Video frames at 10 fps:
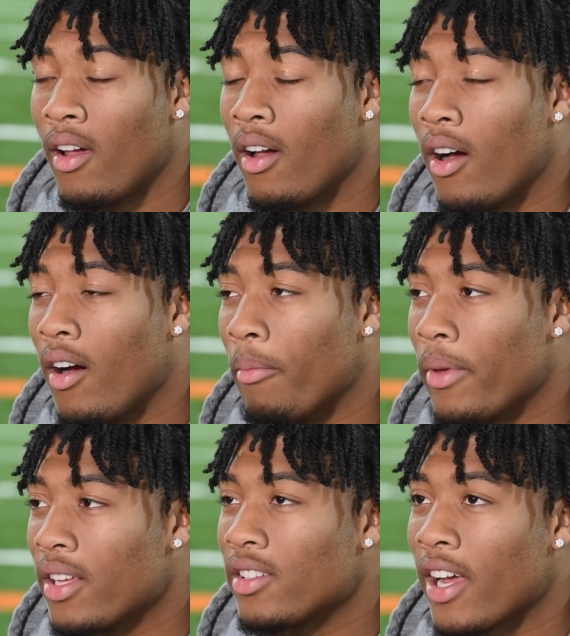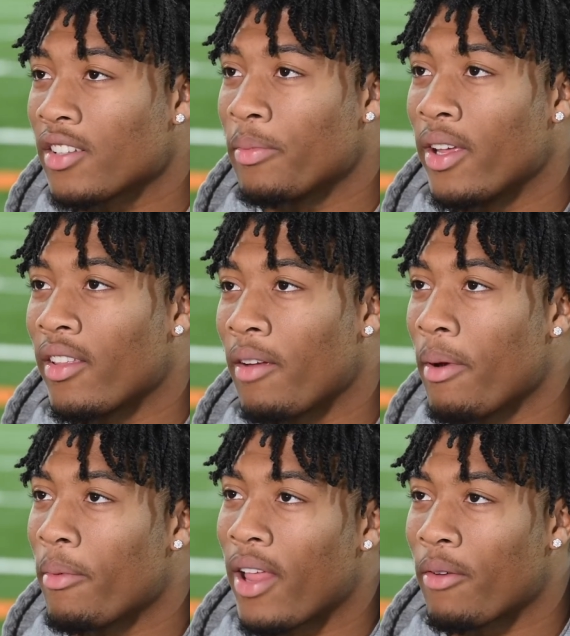Me and Shaq Smith, I
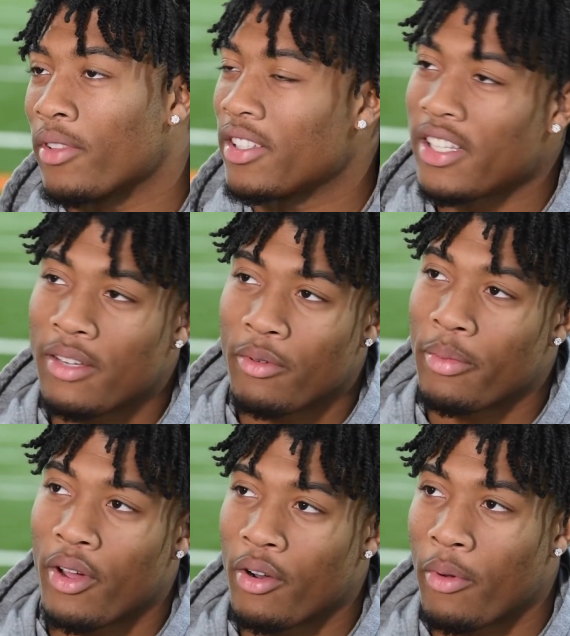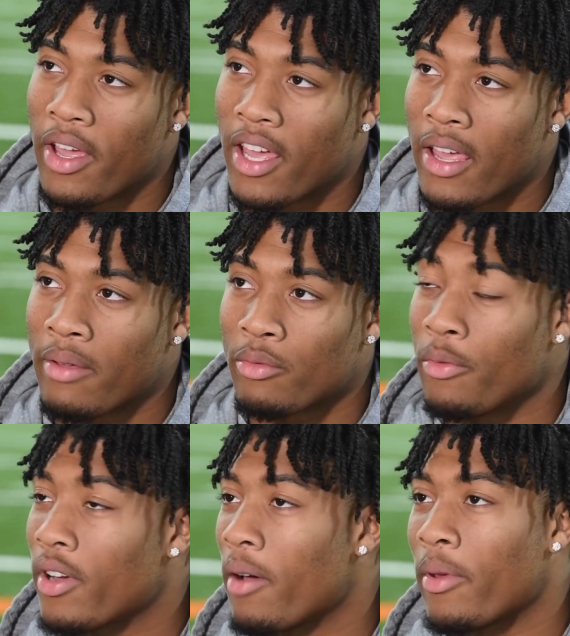remember like when the team would be on away games, we
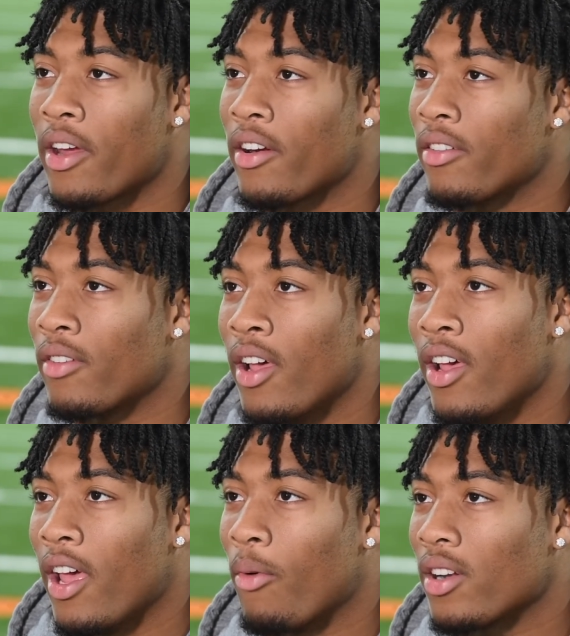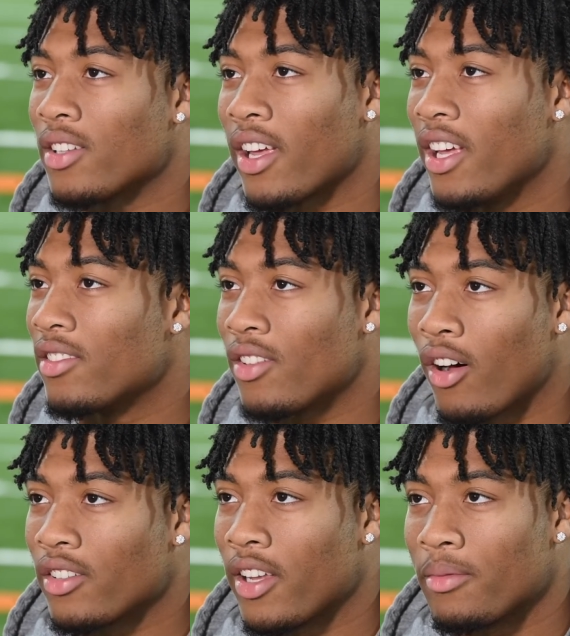would come in here and watch like
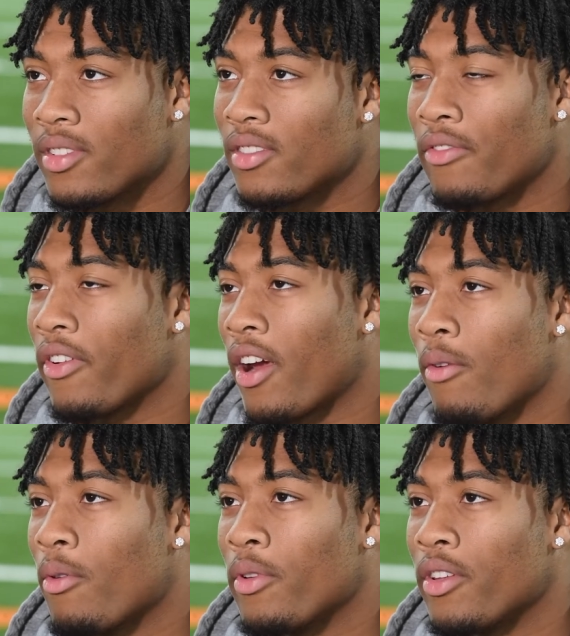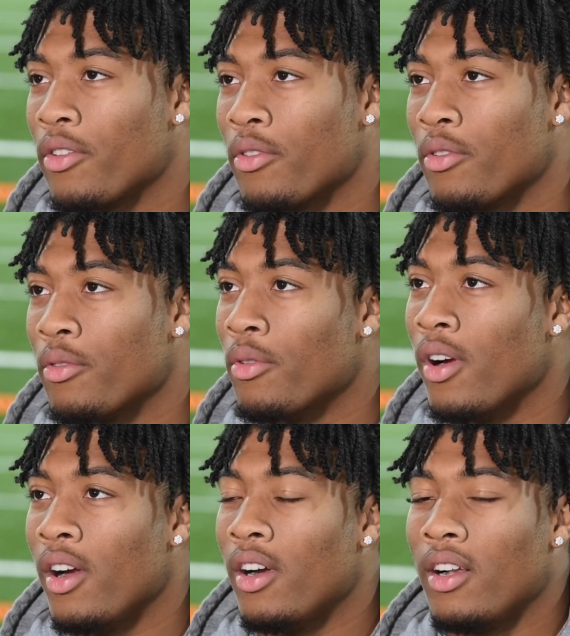install tapes just to figure out what we can do.
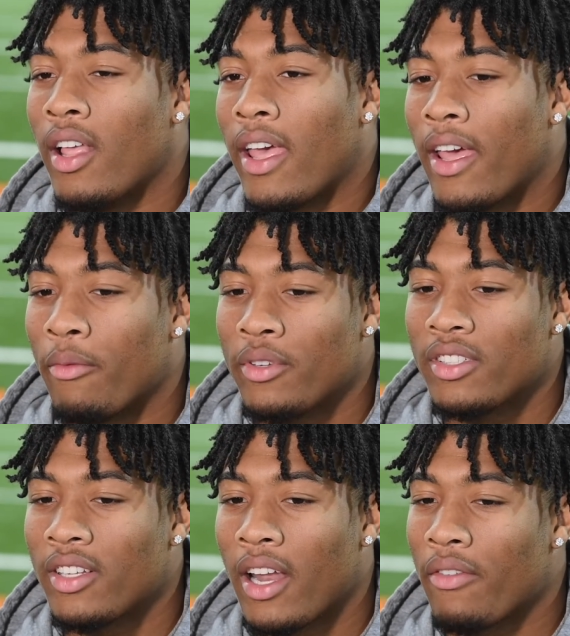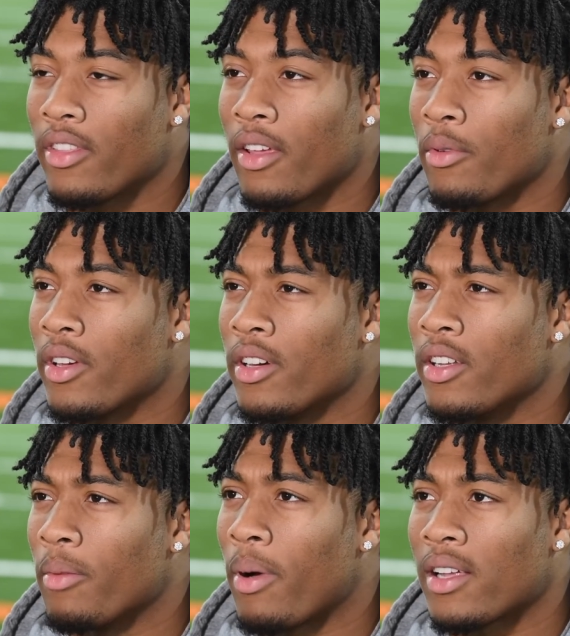And we just did everything we could
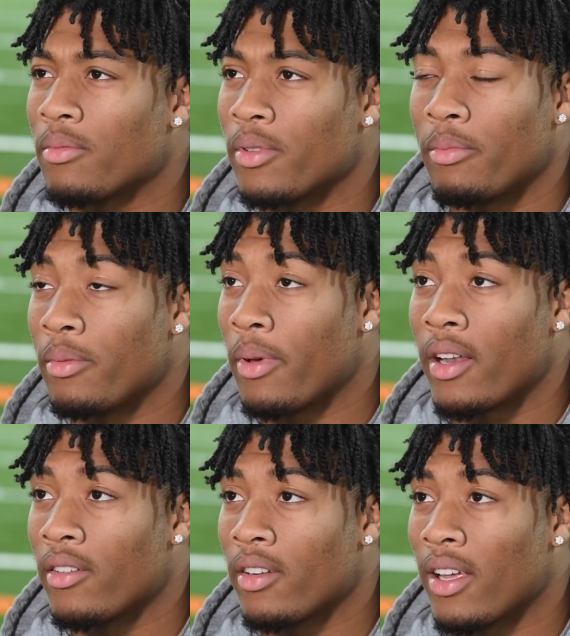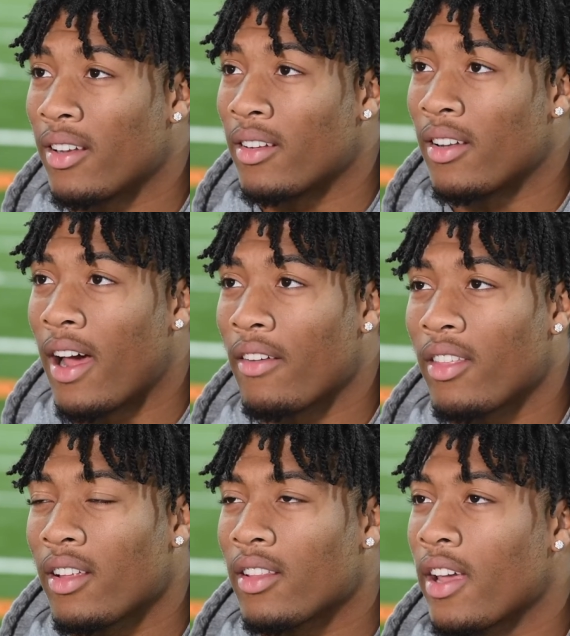to possibly be better. And I
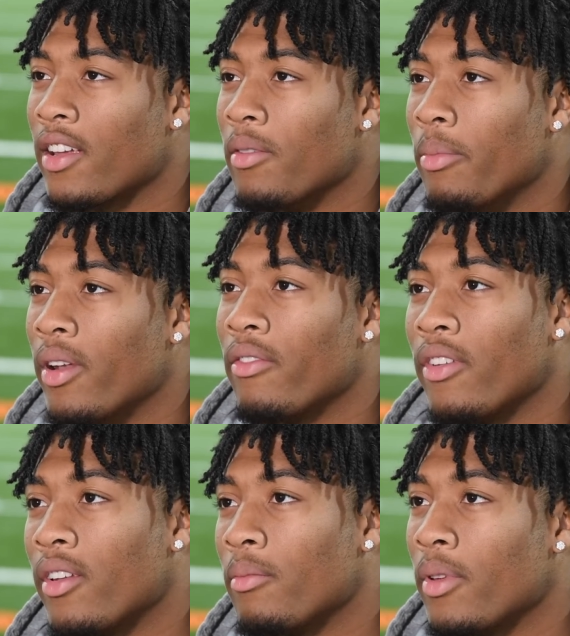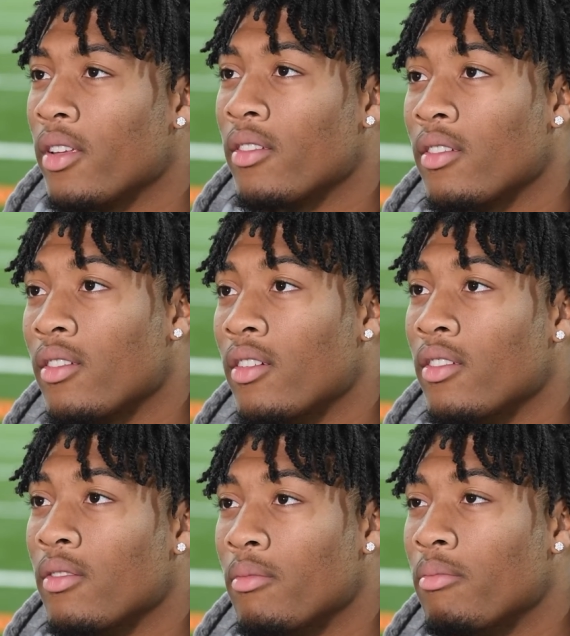think that year benefited me
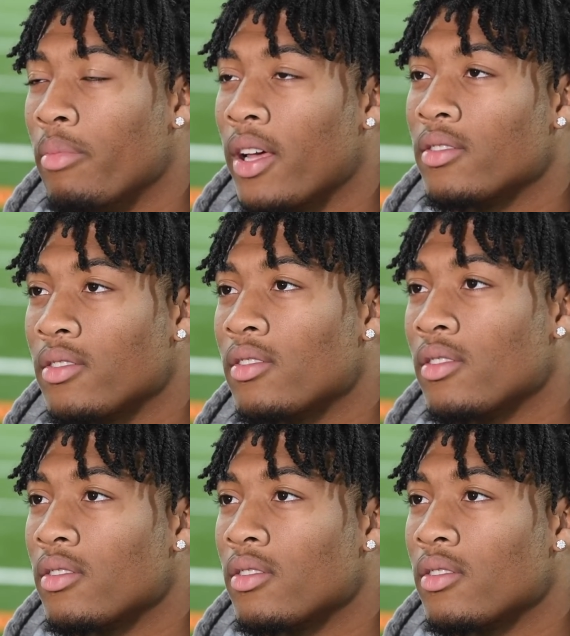best.